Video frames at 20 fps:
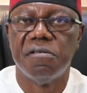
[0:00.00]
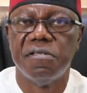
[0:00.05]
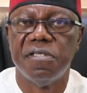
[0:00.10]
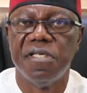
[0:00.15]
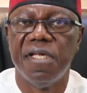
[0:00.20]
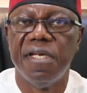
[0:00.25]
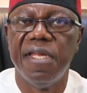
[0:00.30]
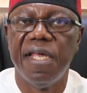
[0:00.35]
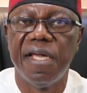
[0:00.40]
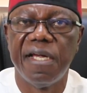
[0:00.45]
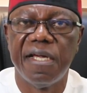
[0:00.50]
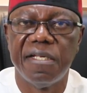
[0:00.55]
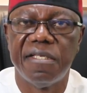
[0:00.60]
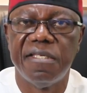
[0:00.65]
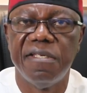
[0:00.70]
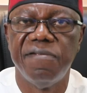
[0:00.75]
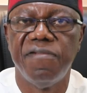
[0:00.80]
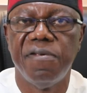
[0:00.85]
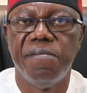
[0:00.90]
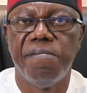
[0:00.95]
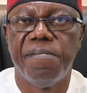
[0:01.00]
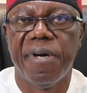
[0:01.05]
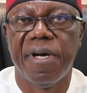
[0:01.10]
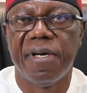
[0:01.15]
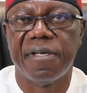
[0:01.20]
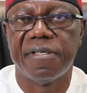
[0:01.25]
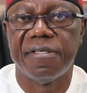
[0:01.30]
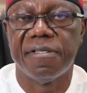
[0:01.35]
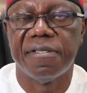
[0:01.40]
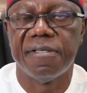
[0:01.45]
the negative
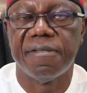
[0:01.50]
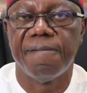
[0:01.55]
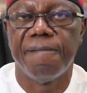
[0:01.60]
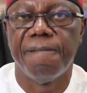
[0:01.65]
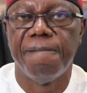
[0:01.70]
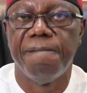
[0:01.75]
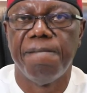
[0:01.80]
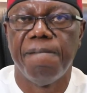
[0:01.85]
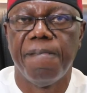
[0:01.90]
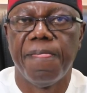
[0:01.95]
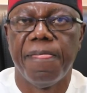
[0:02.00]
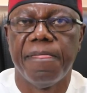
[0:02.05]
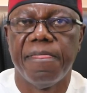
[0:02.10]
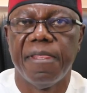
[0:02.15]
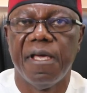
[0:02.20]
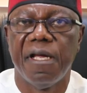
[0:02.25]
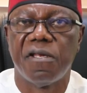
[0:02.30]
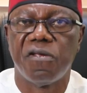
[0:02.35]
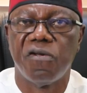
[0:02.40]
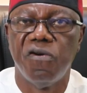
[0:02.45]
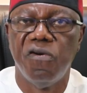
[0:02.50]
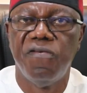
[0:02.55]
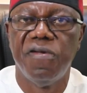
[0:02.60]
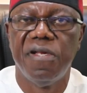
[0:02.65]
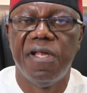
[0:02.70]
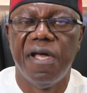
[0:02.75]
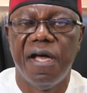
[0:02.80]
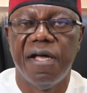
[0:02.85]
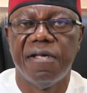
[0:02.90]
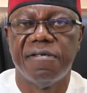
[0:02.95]
impact that
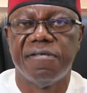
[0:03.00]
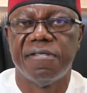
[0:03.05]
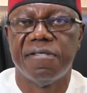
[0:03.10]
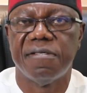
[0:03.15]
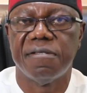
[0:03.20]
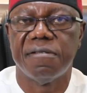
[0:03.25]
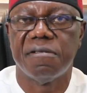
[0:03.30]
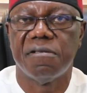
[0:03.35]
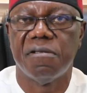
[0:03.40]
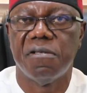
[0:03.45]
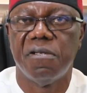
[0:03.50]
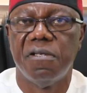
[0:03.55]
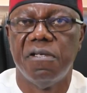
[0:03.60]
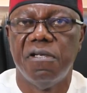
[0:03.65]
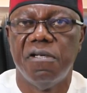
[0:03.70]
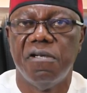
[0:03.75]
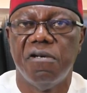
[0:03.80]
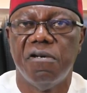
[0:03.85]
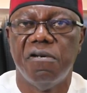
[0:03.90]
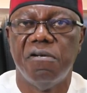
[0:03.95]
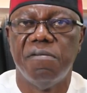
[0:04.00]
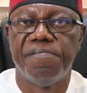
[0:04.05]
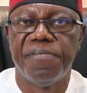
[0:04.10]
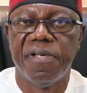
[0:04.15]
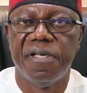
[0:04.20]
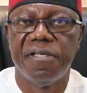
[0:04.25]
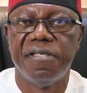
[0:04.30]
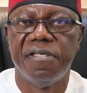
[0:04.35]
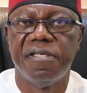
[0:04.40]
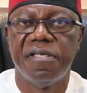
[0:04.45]
COVID has on
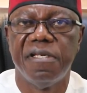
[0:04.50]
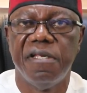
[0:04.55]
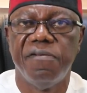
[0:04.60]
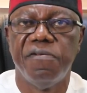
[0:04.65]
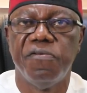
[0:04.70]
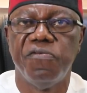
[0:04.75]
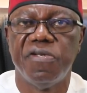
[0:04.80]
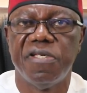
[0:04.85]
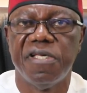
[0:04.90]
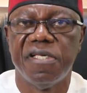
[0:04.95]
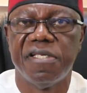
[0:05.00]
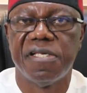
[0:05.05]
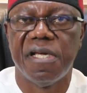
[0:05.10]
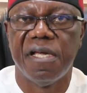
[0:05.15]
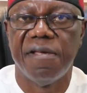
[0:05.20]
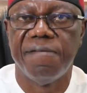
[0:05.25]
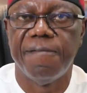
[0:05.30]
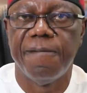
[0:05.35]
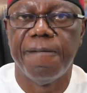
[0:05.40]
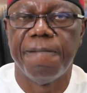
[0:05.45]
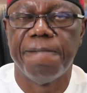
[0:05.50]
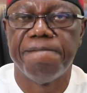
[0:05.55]
persons living with HIV.